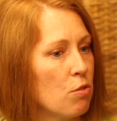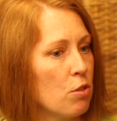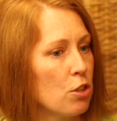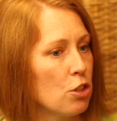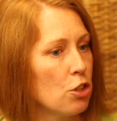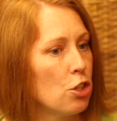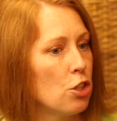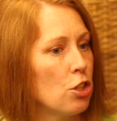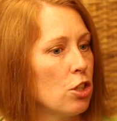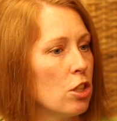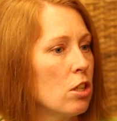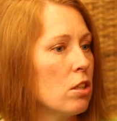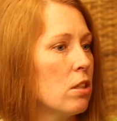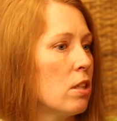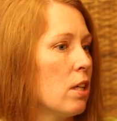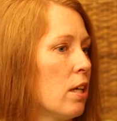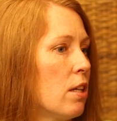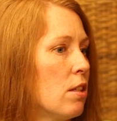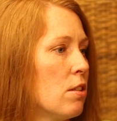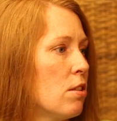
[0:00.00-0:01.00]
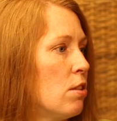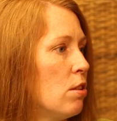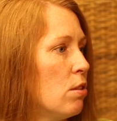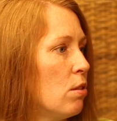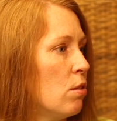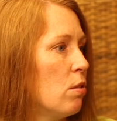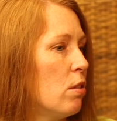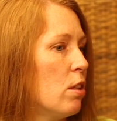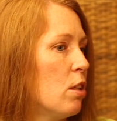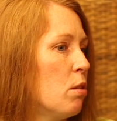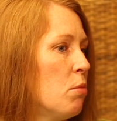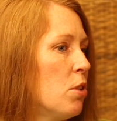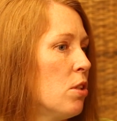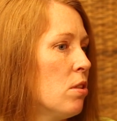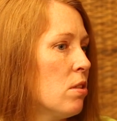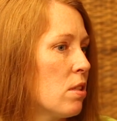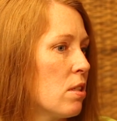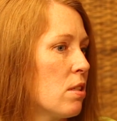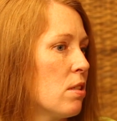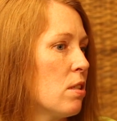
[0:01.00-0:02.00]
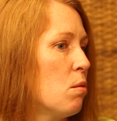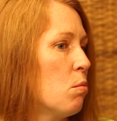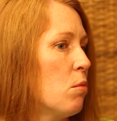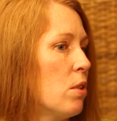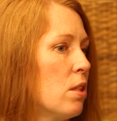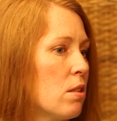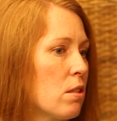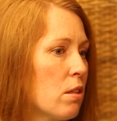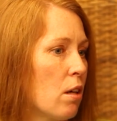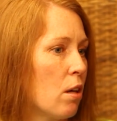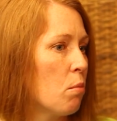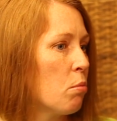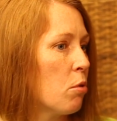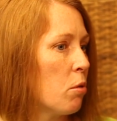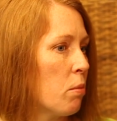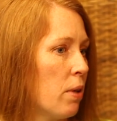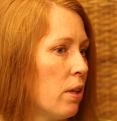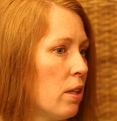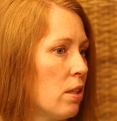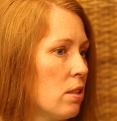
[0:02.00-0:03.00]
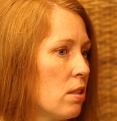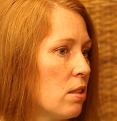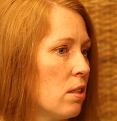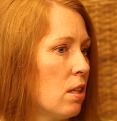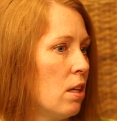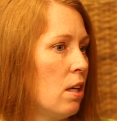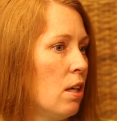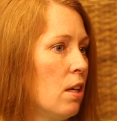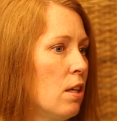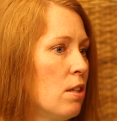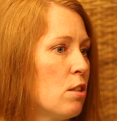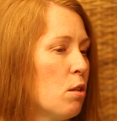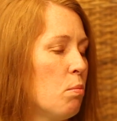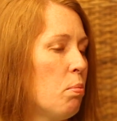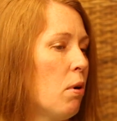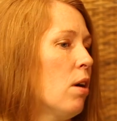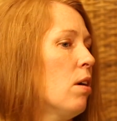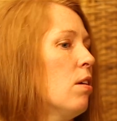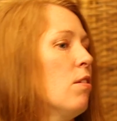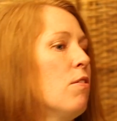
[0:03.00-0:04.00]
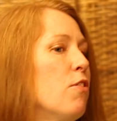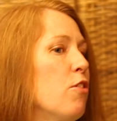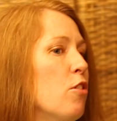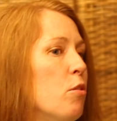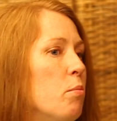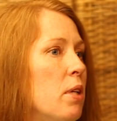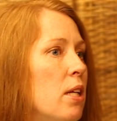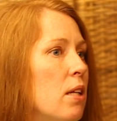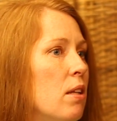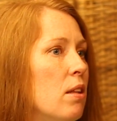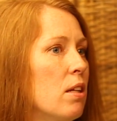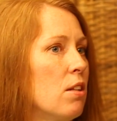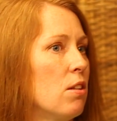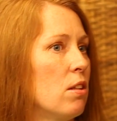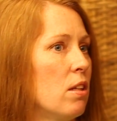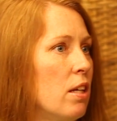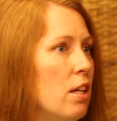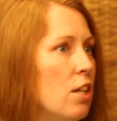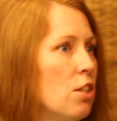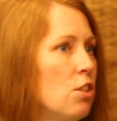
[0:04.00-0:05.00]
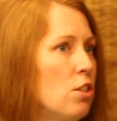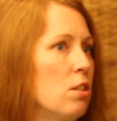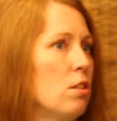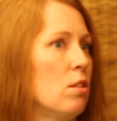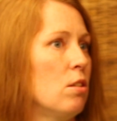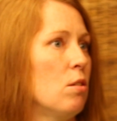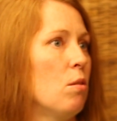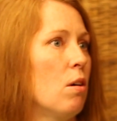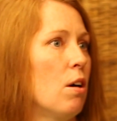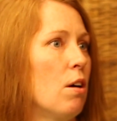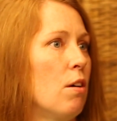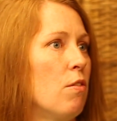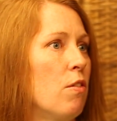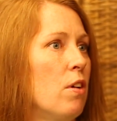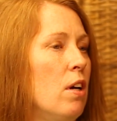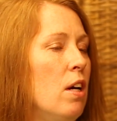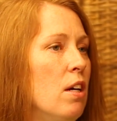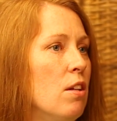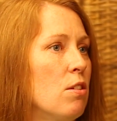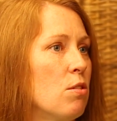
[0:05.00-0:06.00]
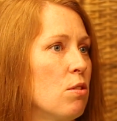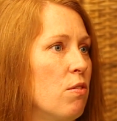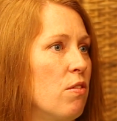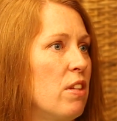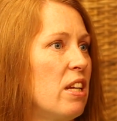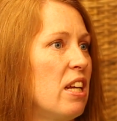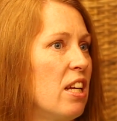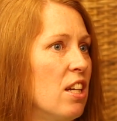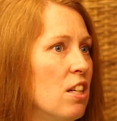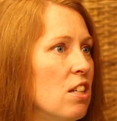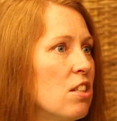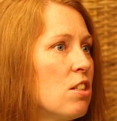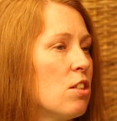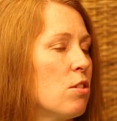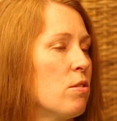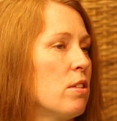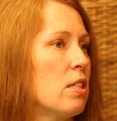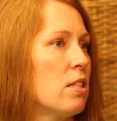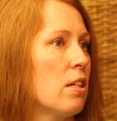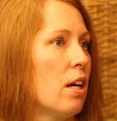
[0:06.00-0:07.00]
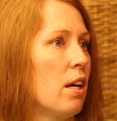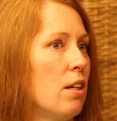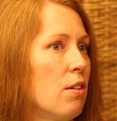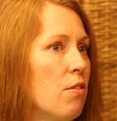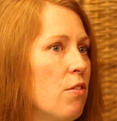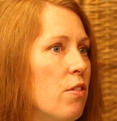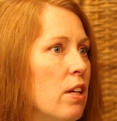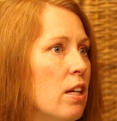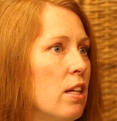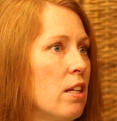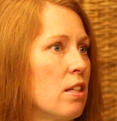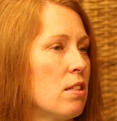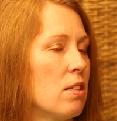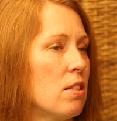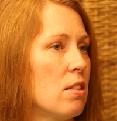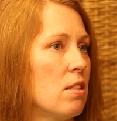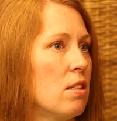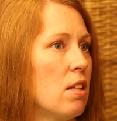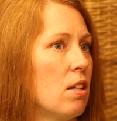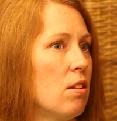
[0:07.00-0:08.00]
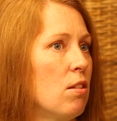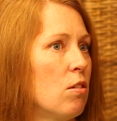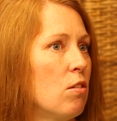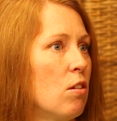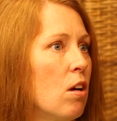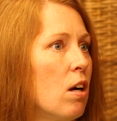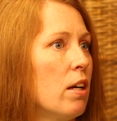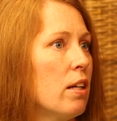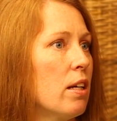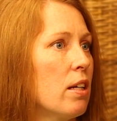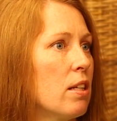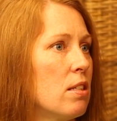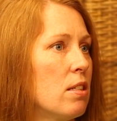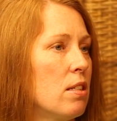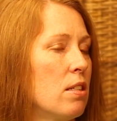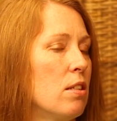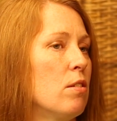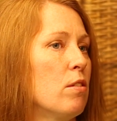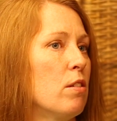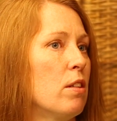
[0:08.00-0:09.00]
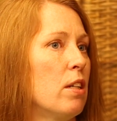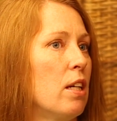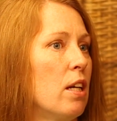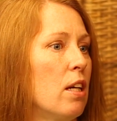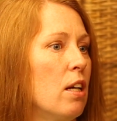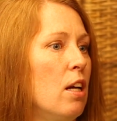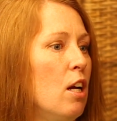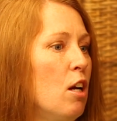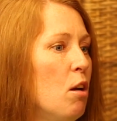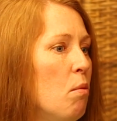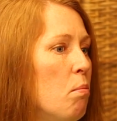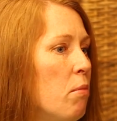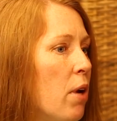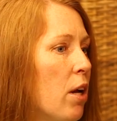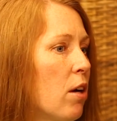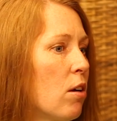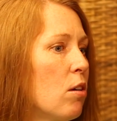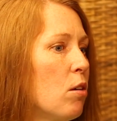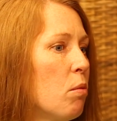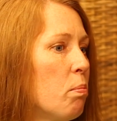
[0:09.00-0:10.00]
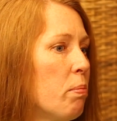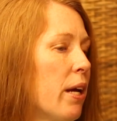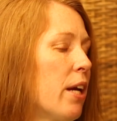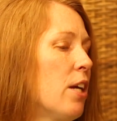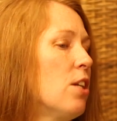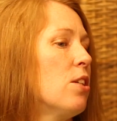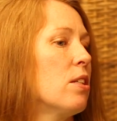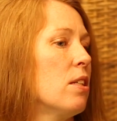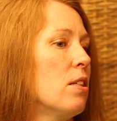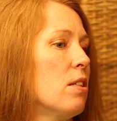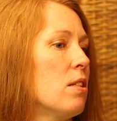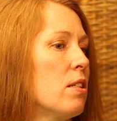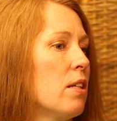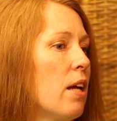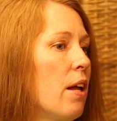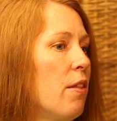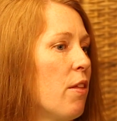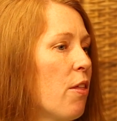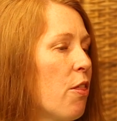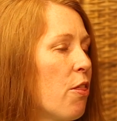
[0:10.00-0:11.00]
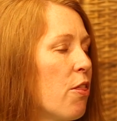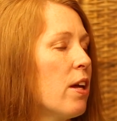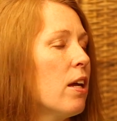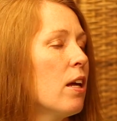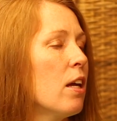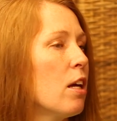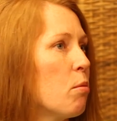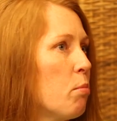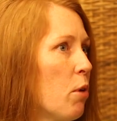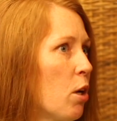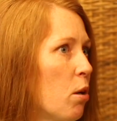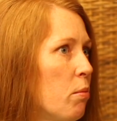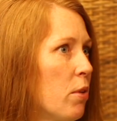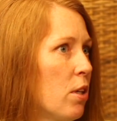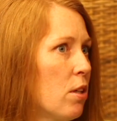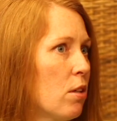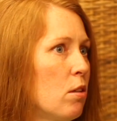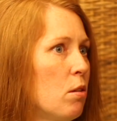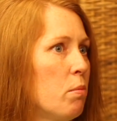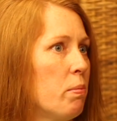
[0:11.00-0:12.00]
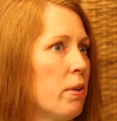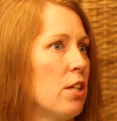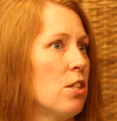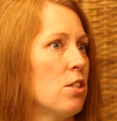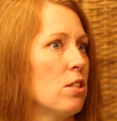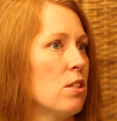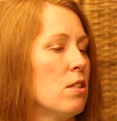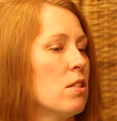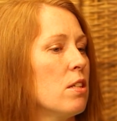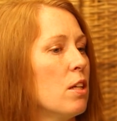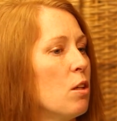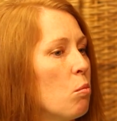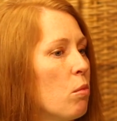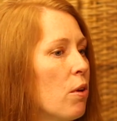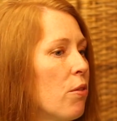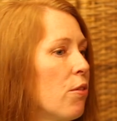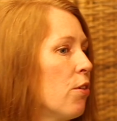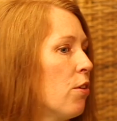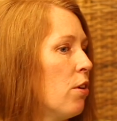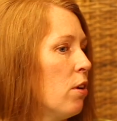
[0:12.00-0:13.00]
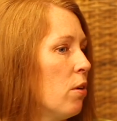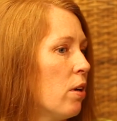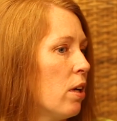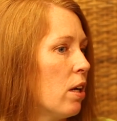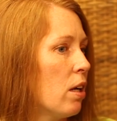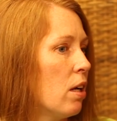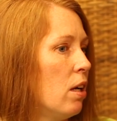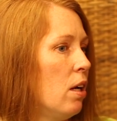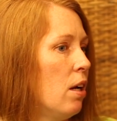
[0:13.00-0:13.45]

of what sugar does to the immune system when it's compromised. So part of, for me, the issue of sort of the industry side of things is that they're not considering medical patients and thinking about medical patients in what they're doing.